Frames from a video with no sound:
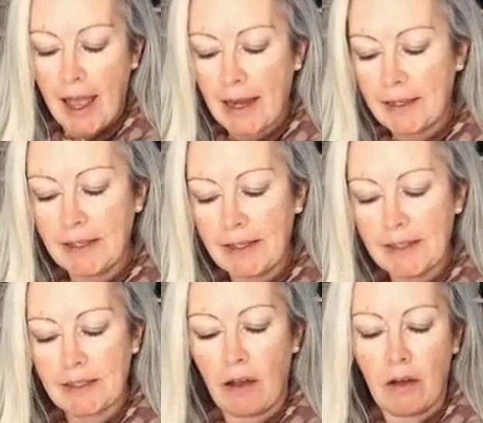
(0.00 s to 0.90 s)
And
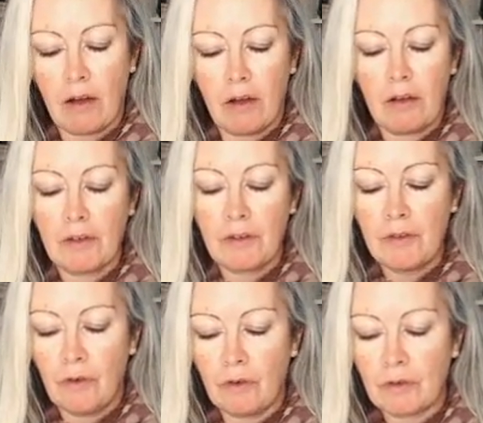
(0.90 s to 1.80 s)
these are
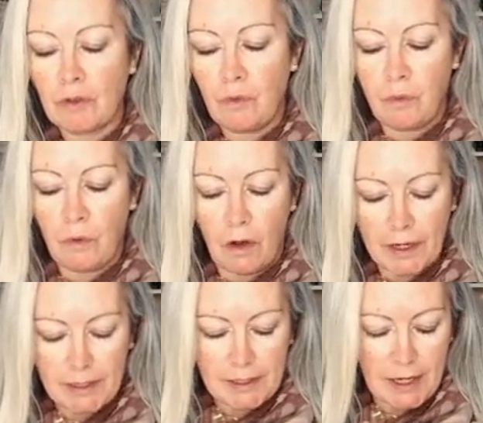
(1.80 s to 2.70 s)
not
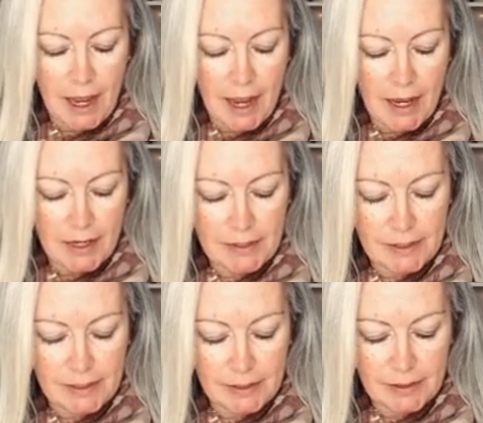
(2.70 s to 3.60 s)
quite
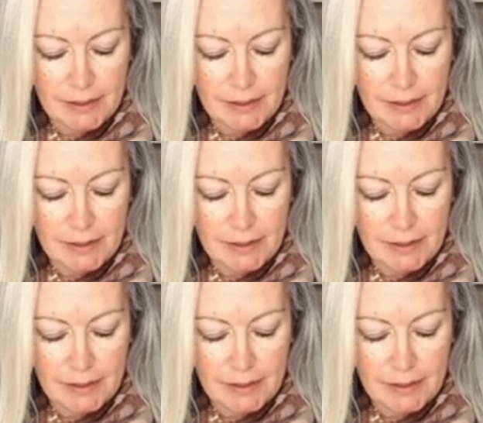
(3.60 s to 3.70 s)
as